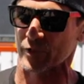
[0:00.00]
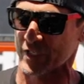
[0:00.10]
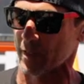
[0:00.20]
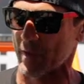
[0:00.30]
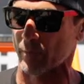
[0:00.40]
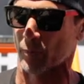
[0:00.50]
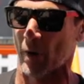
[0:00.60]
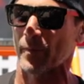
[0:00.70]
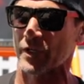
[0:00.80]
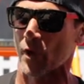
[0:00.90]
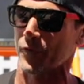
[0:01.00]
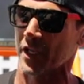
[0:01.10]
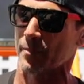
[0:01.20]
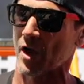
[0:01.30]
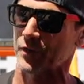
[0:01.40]
percent of people probably don't
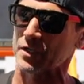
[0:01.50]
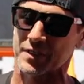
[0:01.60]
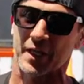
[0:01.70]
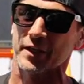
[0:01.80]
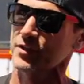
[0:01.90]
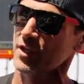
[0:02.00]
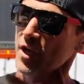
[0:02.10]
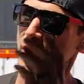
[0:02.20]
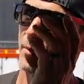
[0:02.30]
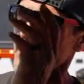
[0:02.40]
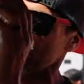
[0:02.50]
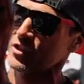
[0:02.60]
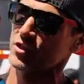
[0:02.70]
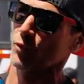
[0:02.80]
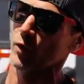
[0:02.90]
think about these things, but this
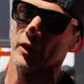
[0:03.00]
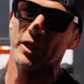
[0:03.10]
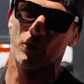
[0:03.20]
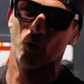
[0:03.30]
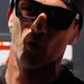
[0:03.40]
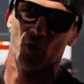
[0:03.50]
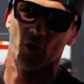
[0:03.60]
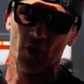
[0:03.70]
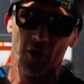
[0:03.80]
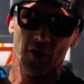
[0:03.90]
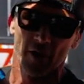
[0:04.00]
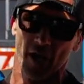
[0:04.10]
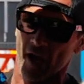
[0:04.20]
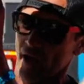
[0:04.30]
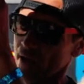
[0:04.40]
is a really cool
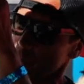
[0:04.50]
uh,